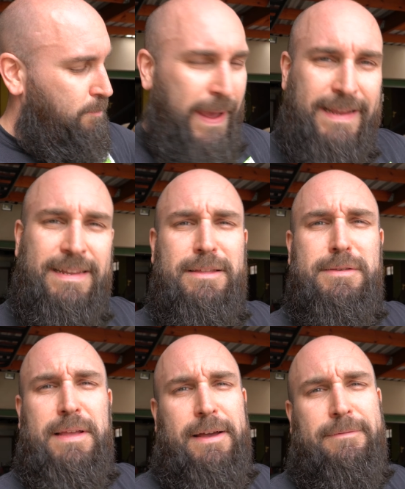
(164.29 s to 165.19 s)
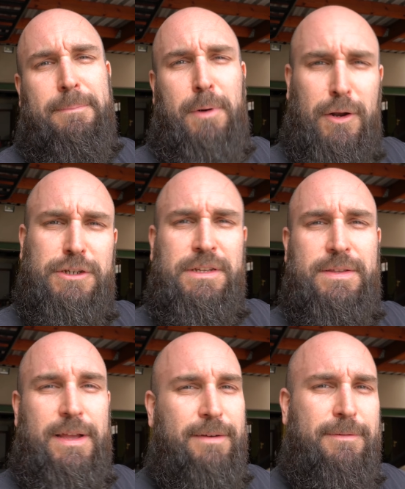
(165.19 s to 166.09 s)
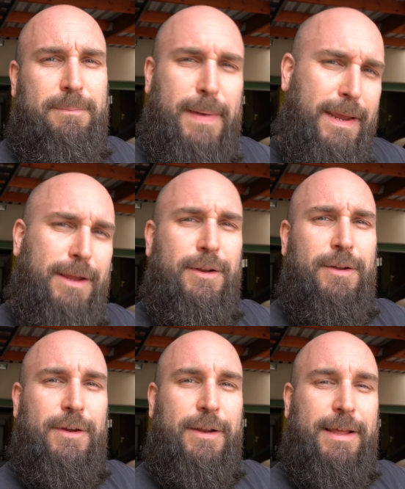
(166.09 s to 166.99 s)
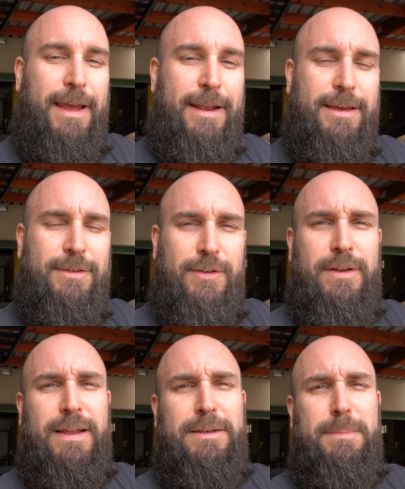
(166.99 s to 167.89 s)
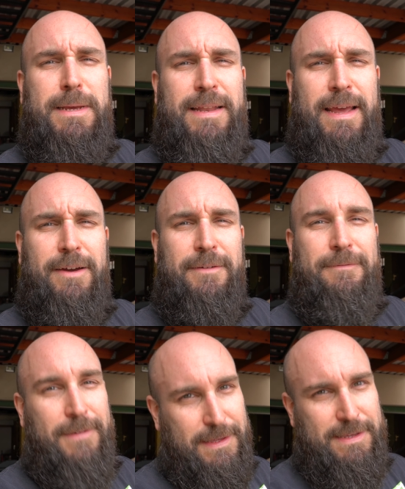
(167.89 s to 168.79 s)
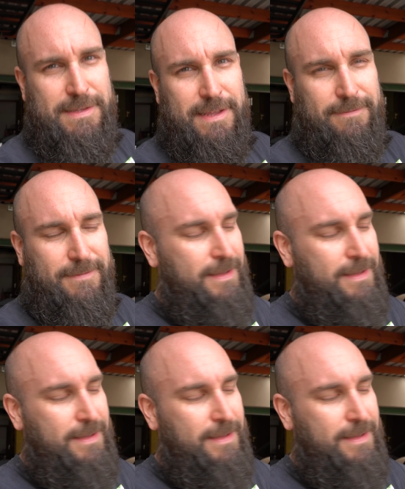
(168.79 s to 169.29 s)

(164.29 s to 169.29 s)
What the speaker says: painting stuff, polishing stuff, making her look good again, has turned out to be a day of fixing stuff.